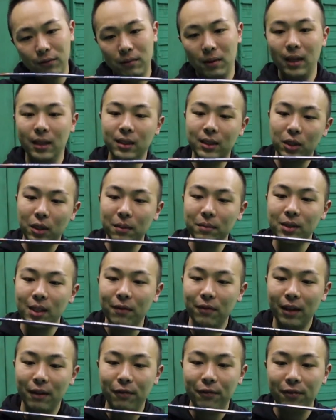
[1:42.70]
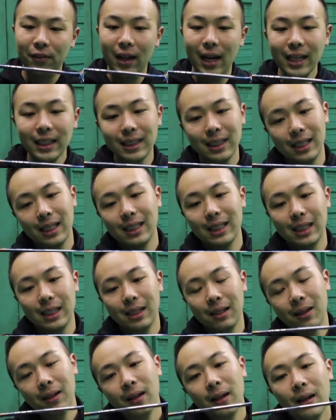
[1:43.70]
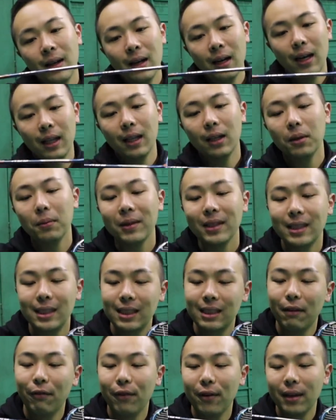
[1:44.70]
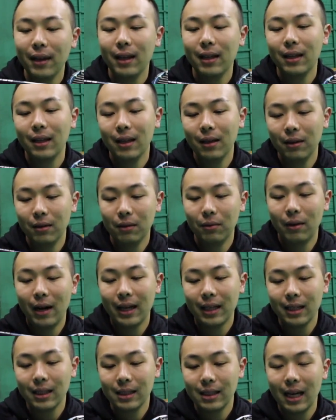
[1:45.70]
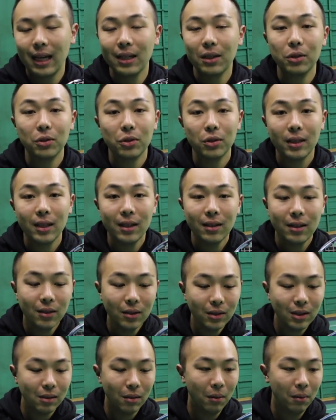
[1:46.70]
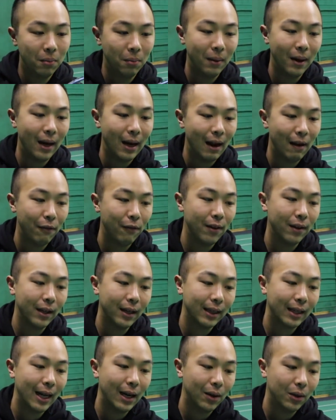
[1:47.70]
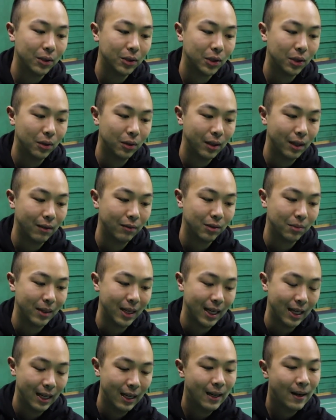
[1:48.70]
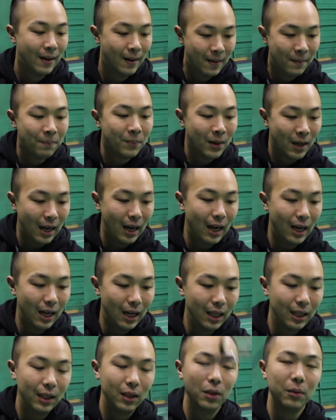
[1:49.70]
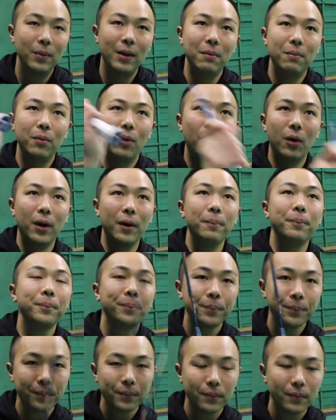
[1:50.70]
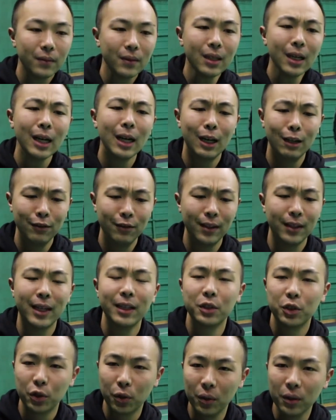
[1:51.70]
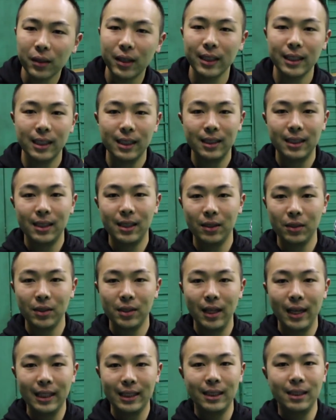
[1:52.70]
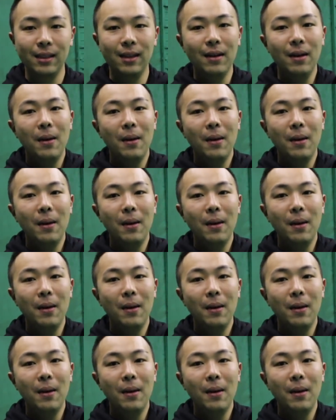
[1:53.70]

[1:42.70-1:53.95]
In terms of the flex, it's a little bit stiffer than the rackets I usually use, but I feel like that also gives me a little bit more of the control because there's less